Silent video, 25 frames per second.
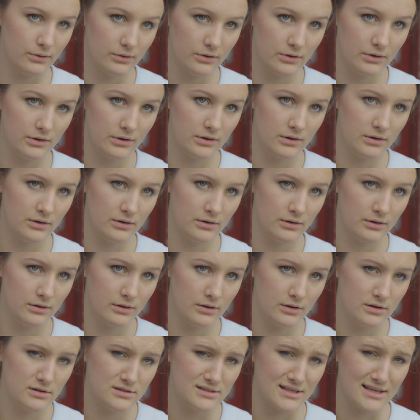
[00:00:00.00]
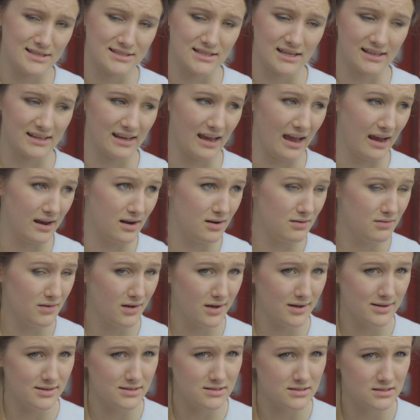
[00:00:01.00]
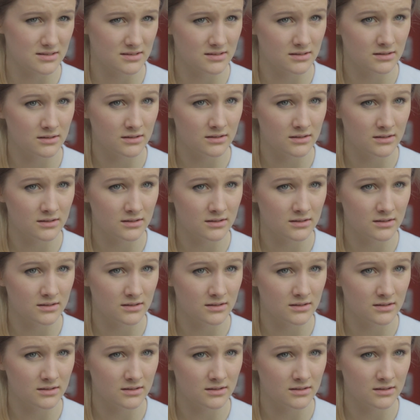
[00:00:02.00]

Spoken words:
So that's like 8 of us.